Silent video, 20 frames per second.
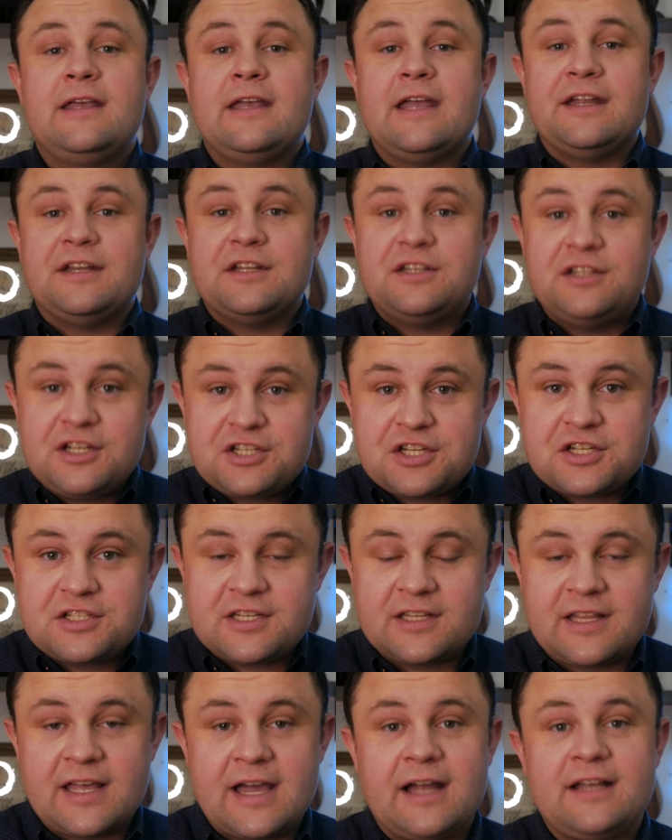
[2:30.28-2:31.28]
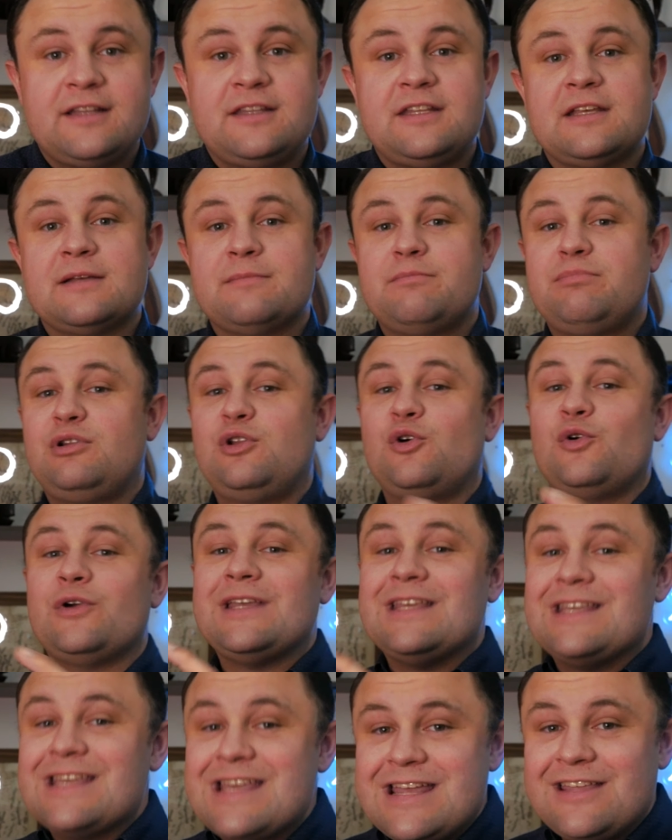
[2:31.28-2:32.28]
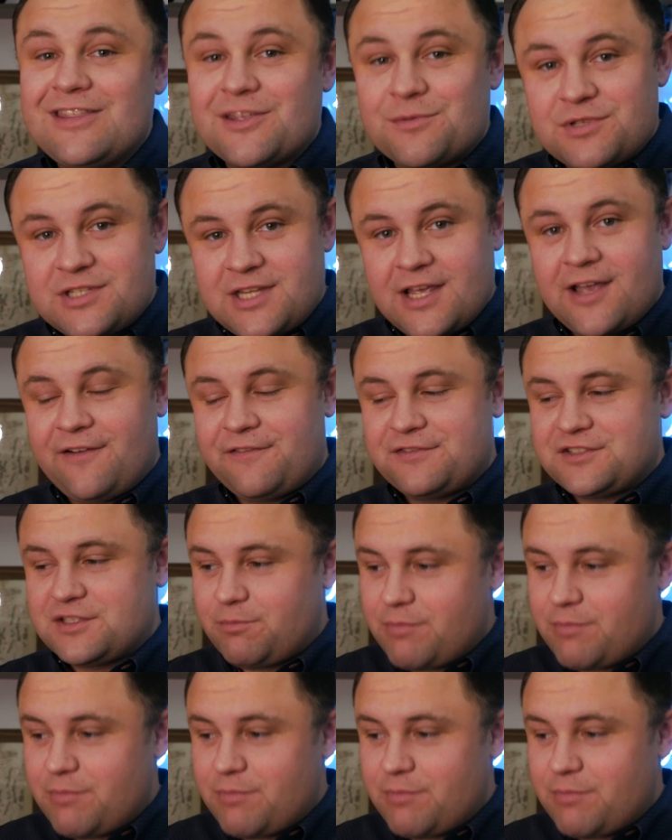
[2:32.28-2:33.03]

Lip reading: In addition to that, the employee themselves,